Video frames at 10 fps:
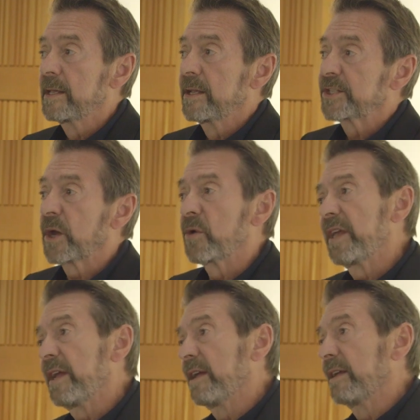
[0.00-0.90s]
so
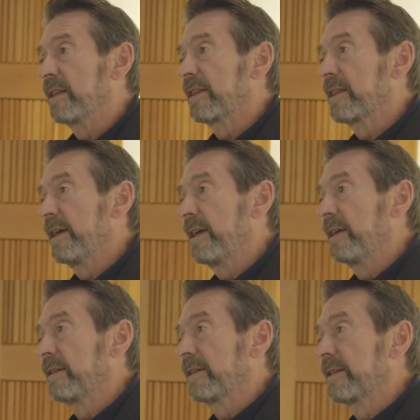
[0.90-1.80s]
the,
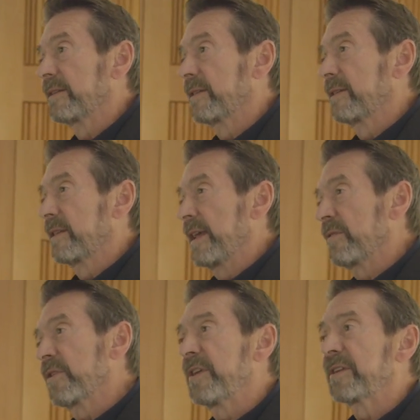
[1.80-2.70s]
the, the, the,
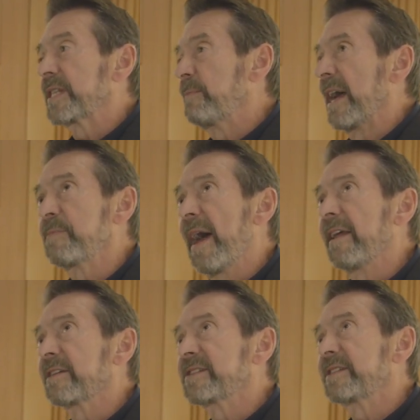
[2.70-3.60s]
other thing that the
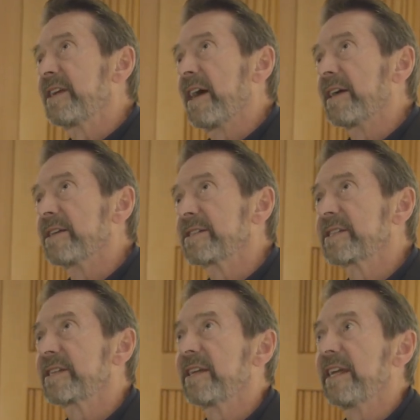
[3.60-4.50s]
mathematics
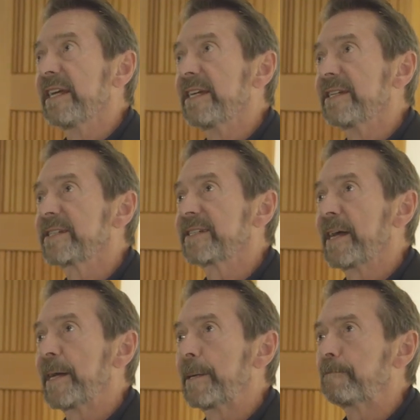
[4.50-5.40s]
does is
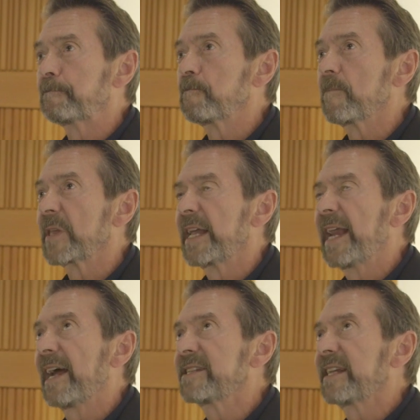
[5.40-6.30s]
um, it
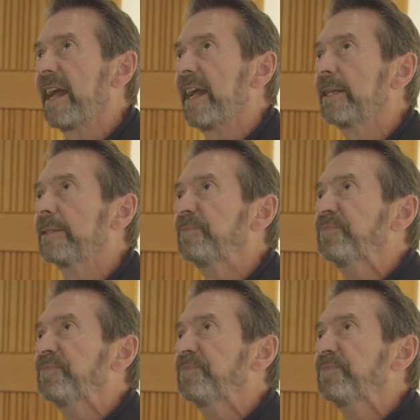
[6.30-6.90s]
has a,